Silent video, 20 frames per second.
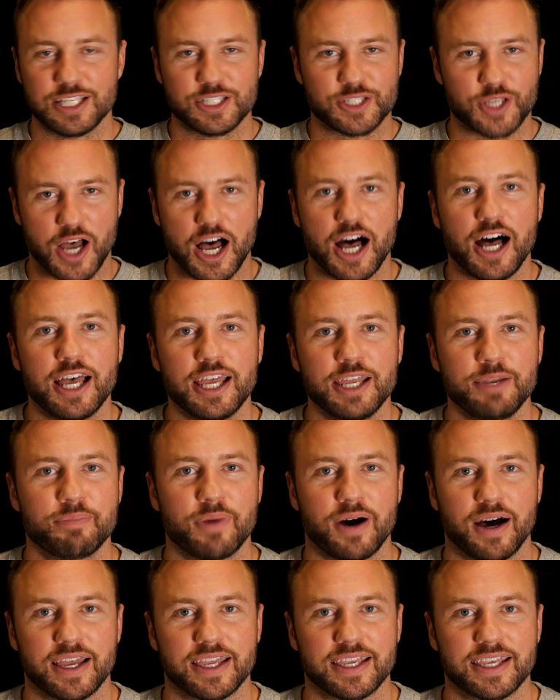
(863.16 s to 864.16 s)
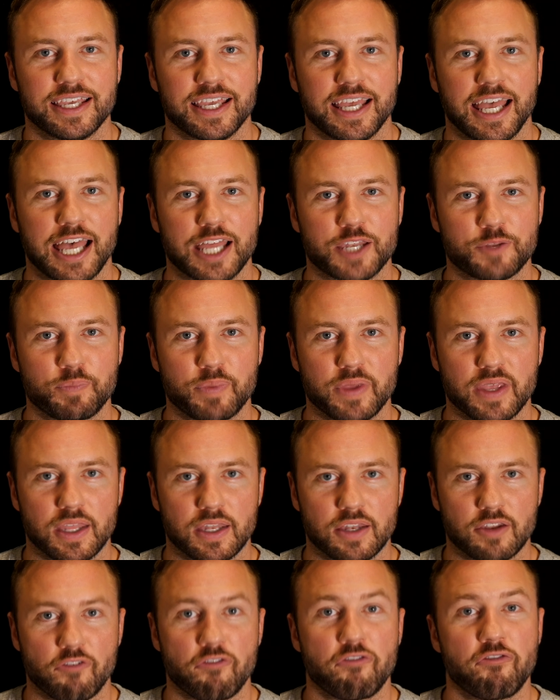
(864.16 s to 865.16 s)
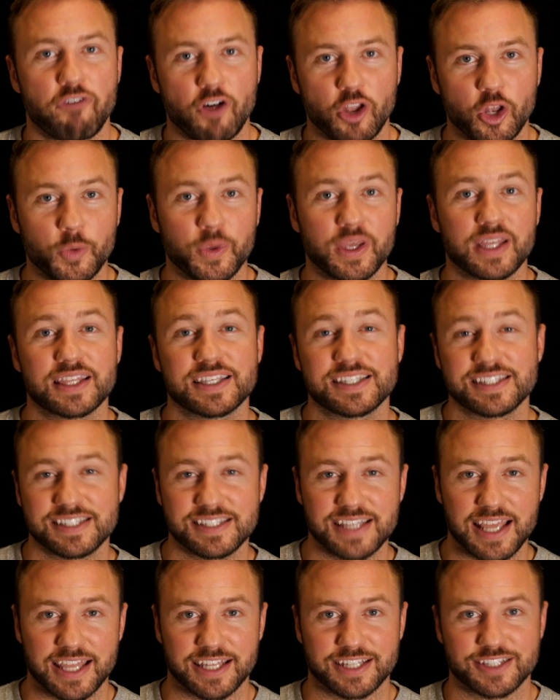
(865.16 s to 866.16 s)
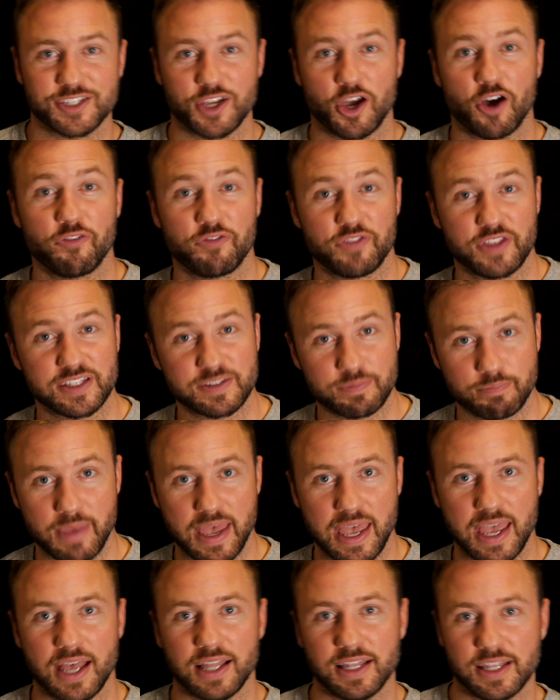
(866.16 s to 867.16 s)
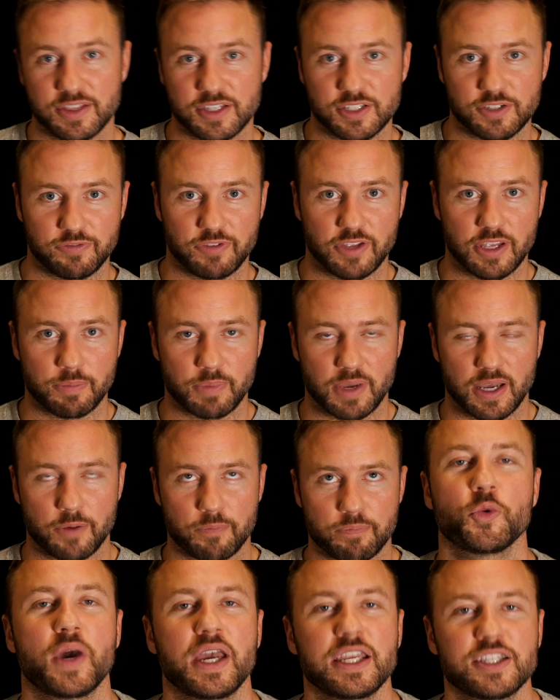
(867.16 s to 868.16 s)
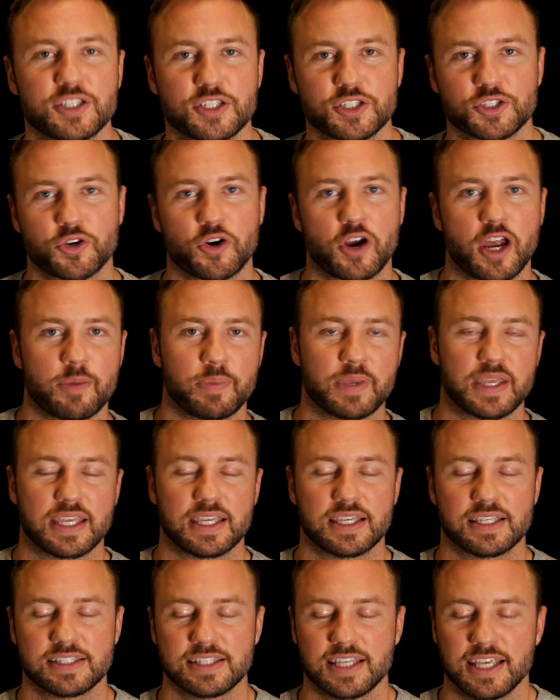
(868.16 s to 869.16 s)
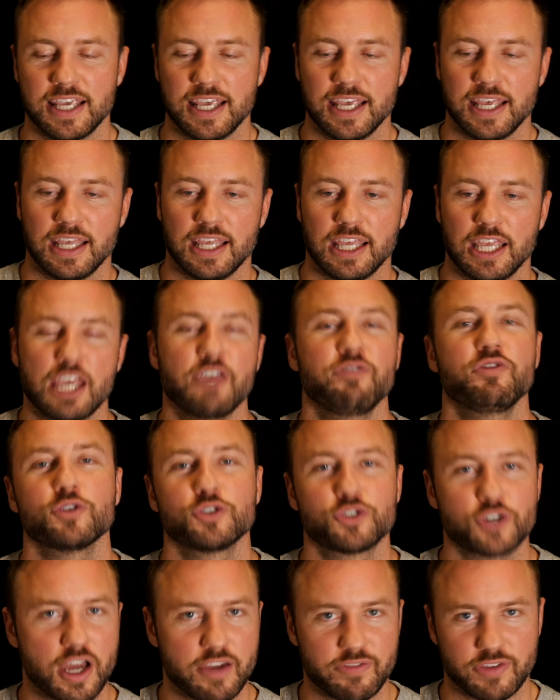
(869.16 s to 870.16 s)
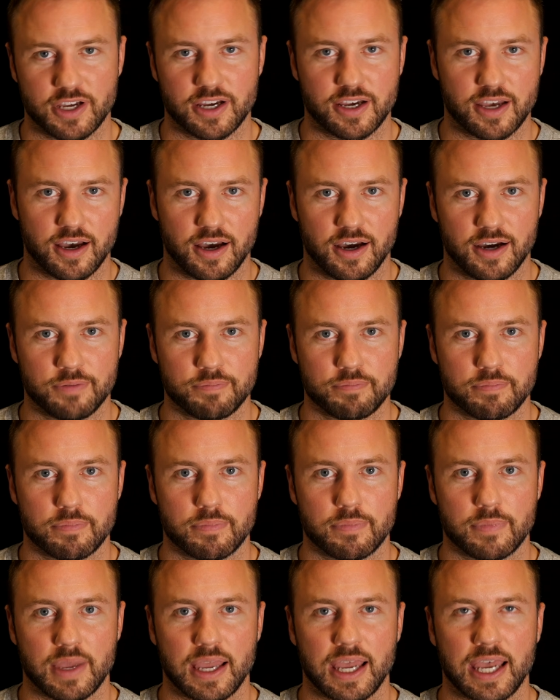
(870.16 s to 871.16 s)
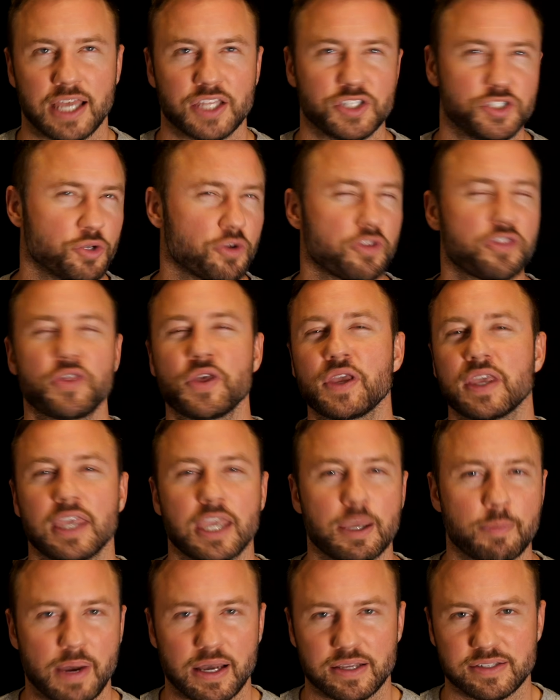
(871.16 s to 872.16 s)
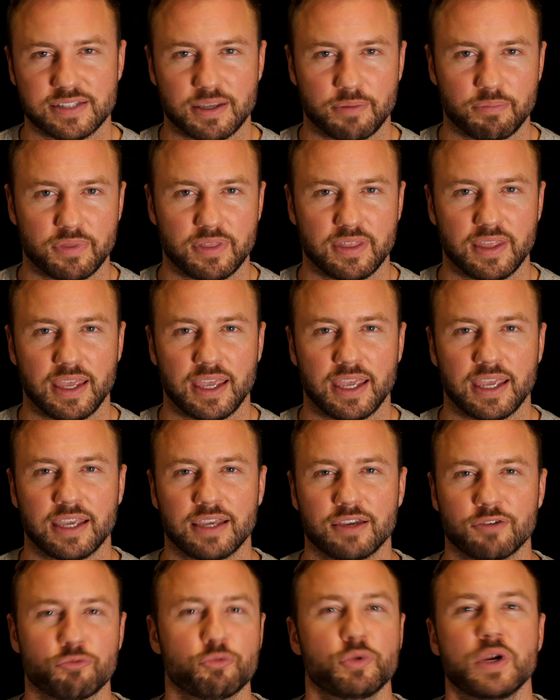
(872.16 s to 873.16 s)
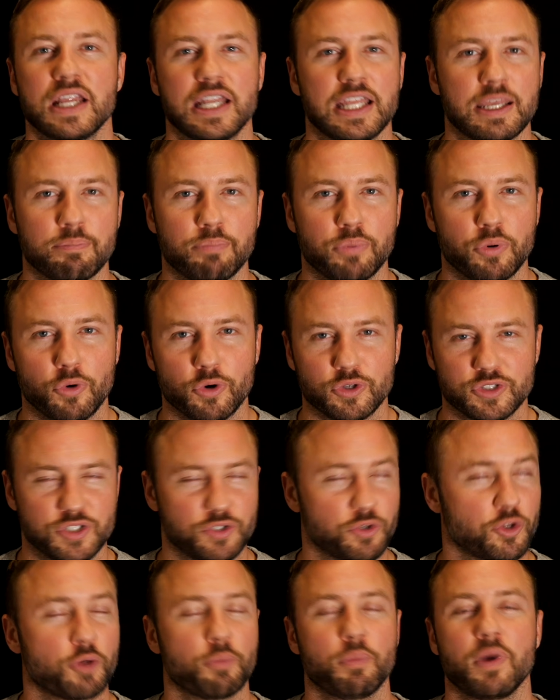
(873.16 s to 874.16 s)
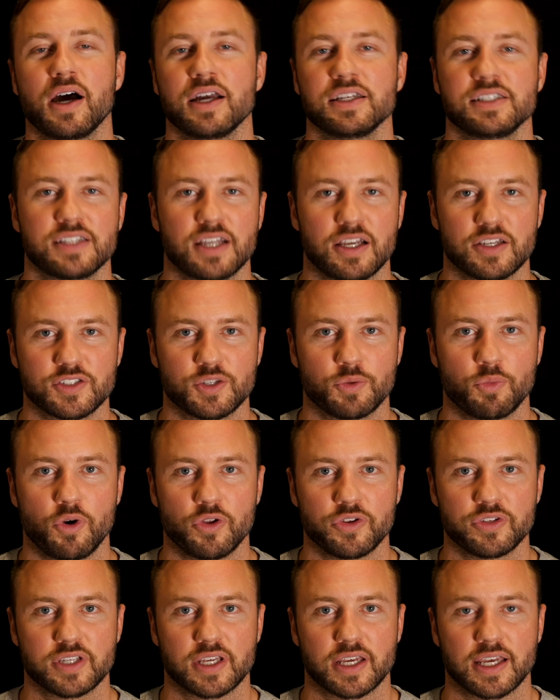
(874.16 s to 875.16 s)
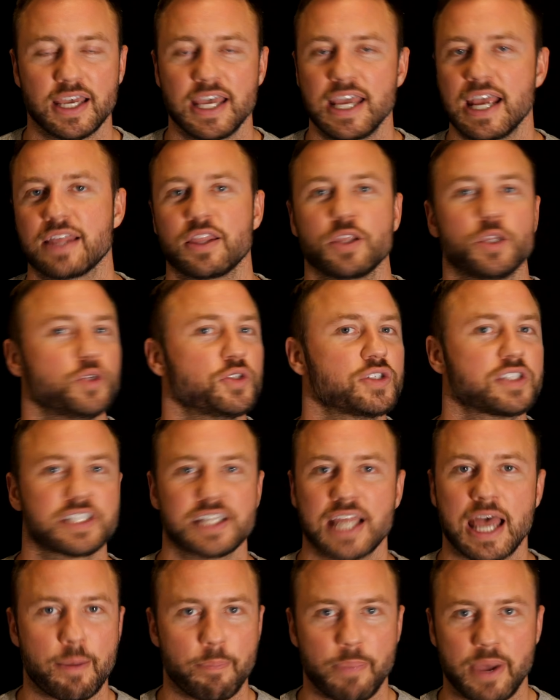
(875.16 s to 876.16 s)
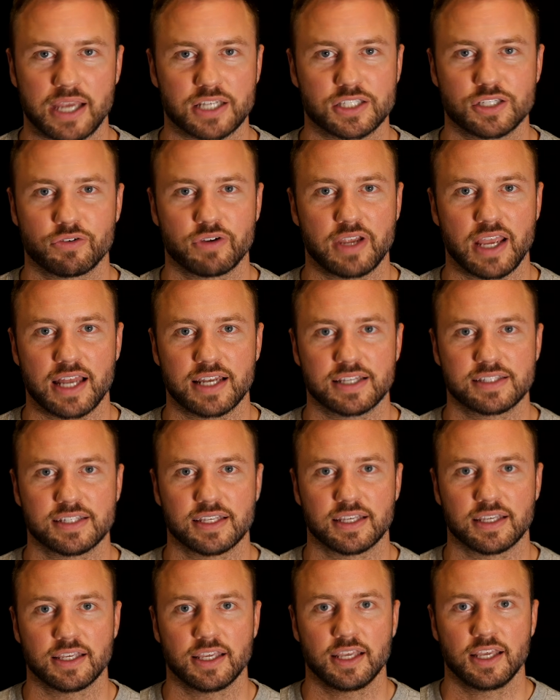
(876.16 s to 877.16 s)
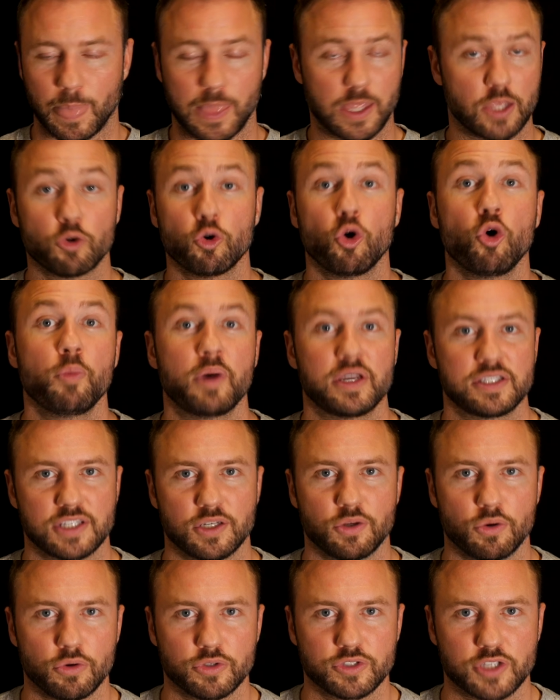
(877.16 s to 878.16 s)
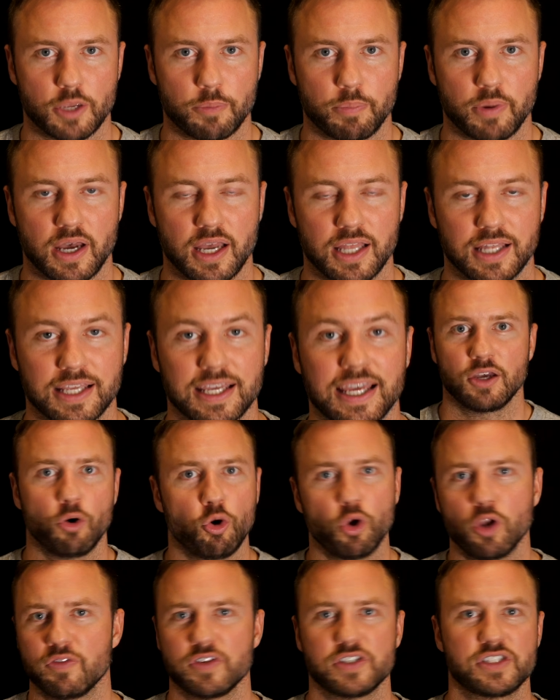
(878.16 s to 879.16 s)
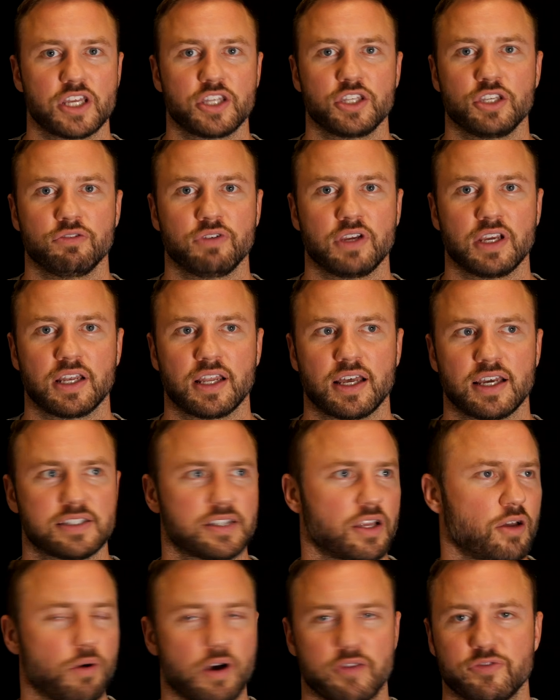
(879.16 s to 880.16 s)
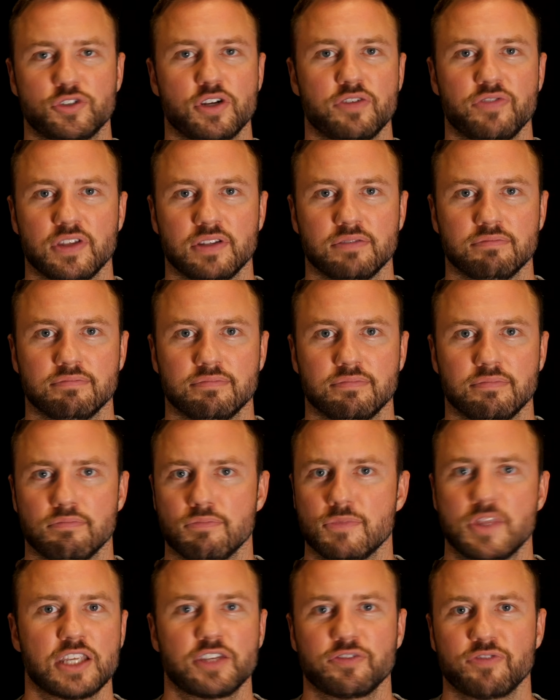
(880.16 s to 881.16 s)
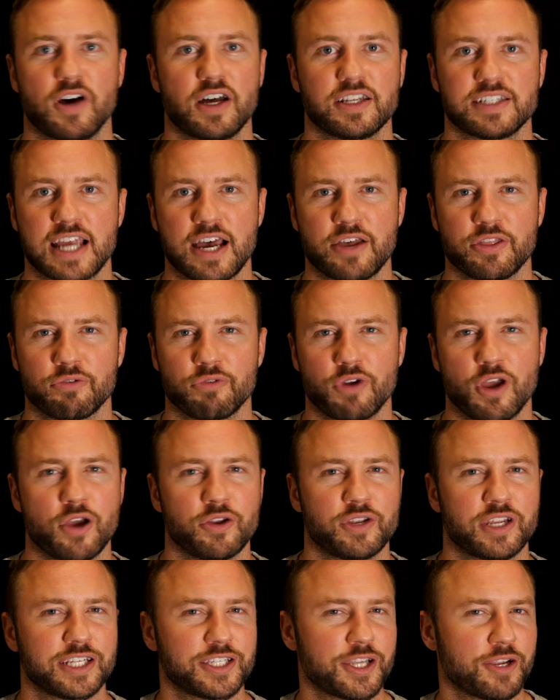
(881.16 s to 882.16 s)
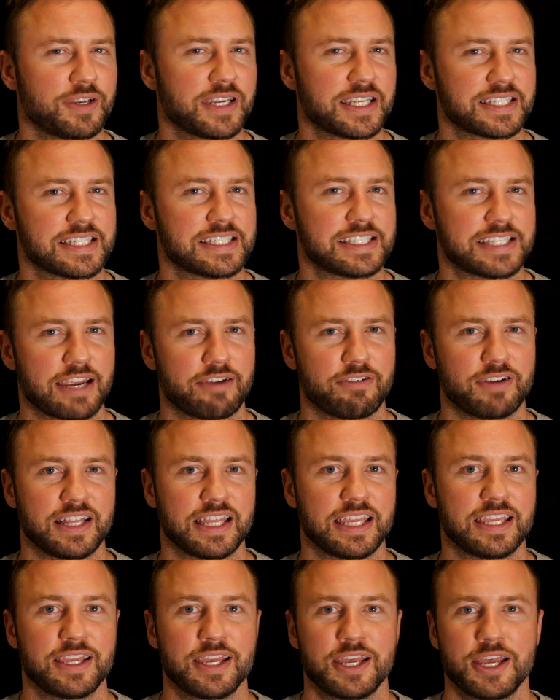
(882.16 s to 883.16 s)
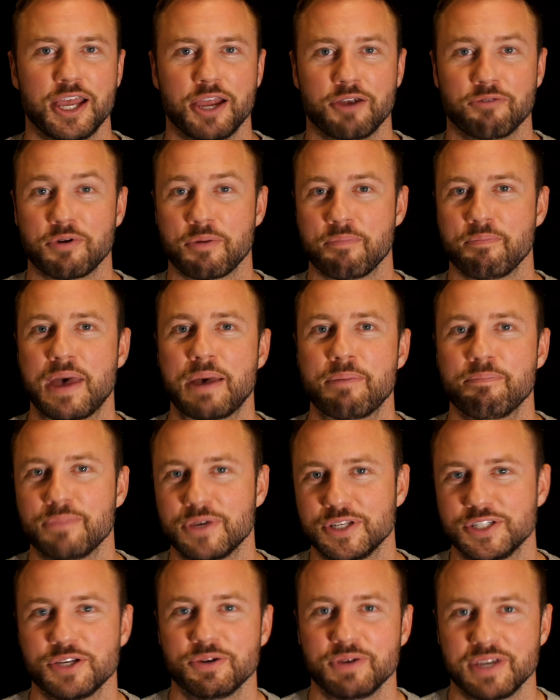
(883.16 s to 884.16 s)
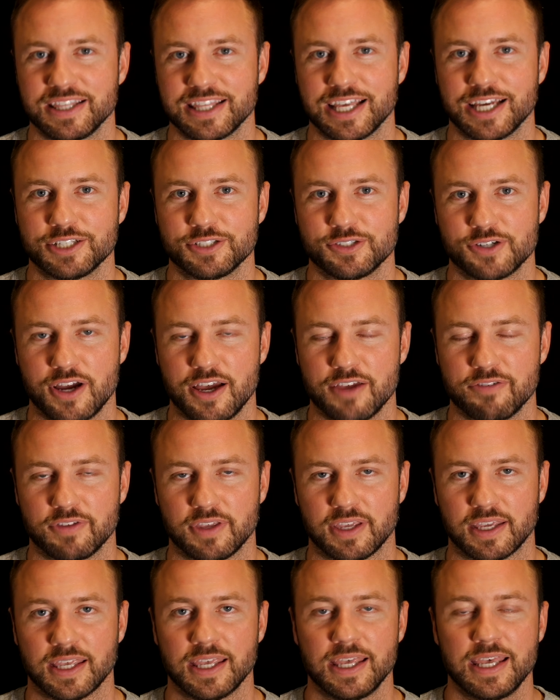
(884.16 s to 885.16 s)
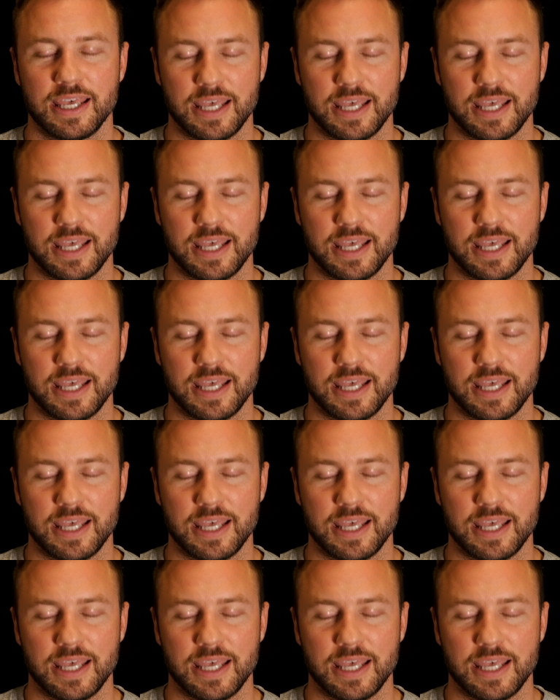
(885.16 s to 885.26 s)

So Iron Mike had been following the scent of this male and this female. The way to describe it is, if you're driving a car and you're thinking about something really important, or your mind starts to wander, then you snap back to reality, you're almost in autopilot. All of a sudden you realise, oh, I've driven this far down the road. I don't necessarily remember doing that driving.